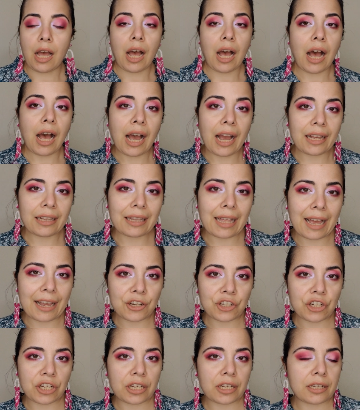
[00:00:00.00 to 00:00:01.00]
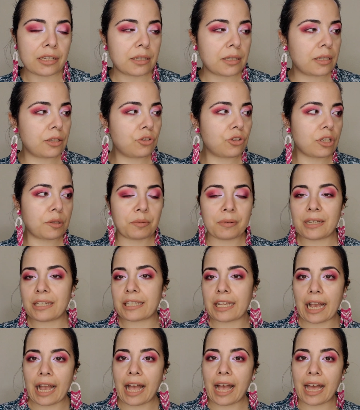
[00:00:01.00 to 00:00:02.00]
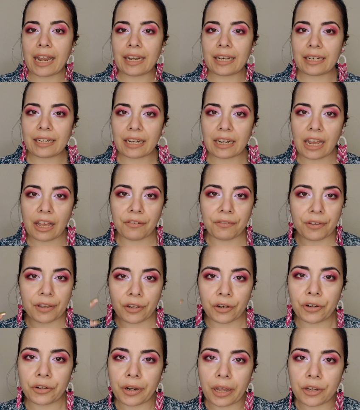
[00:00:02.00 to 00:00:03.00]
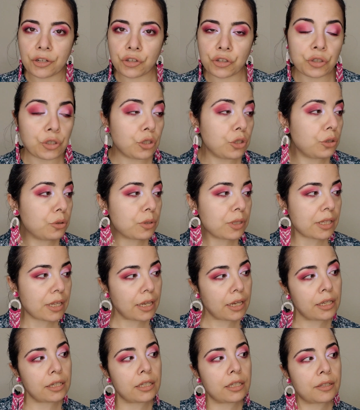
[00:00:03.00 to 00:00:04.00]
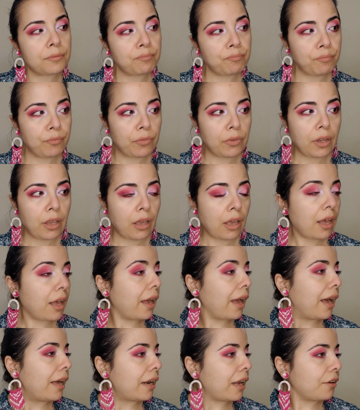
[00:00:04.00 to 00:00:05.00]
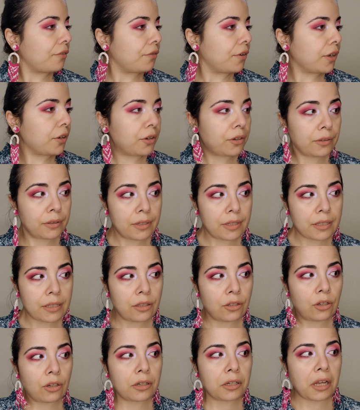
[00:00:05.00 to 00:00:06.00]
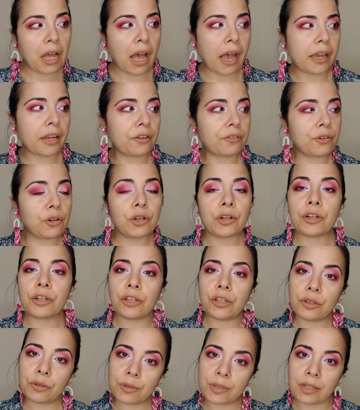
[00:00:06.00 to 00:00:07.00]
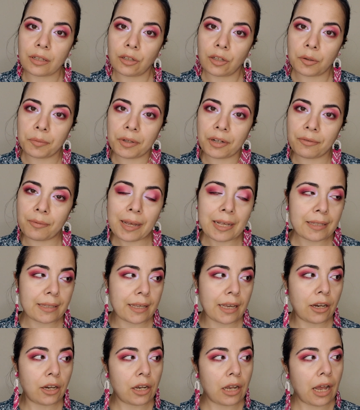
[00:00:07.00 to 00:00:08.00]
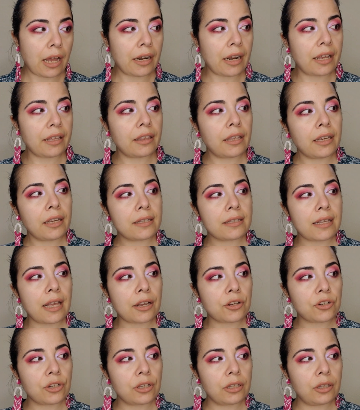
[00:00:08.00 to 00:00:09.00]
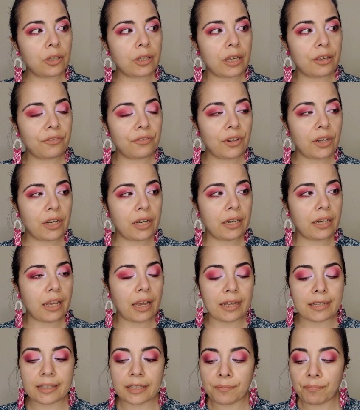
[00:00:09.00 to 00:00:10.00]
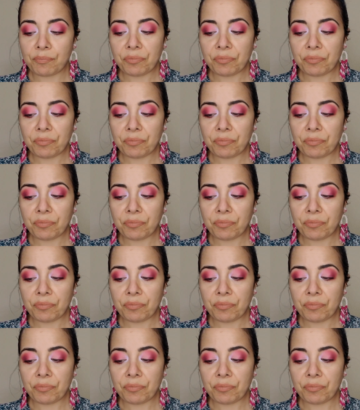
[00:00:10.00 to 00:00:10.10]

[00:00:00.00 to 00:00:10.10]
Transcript: eyelashes just because I had it and I figured I should use it. And I figured this look kind of could use a little bit of mascara, and I think it's actually looking very nice.